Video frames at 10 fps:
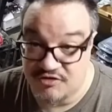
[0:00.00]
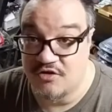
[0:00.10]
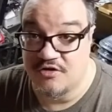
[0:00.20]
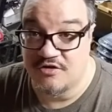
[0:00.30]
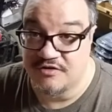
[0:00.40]
a
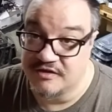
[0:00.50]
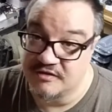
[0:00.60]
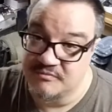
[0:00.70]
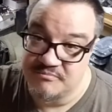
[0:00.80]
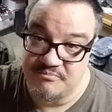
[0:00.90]
turn and
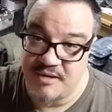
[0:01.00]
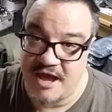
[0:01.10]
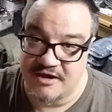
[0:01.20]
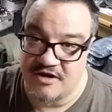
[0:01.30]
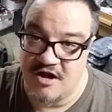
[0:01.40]
then
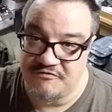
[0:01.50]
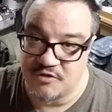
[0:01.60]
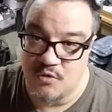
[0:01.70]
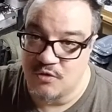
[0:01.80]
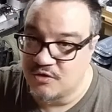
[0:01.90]
back it off a
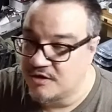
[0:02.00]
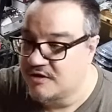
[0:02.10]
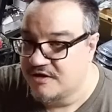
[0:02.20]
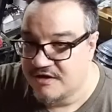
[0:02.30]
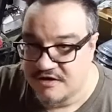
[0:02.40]
quarter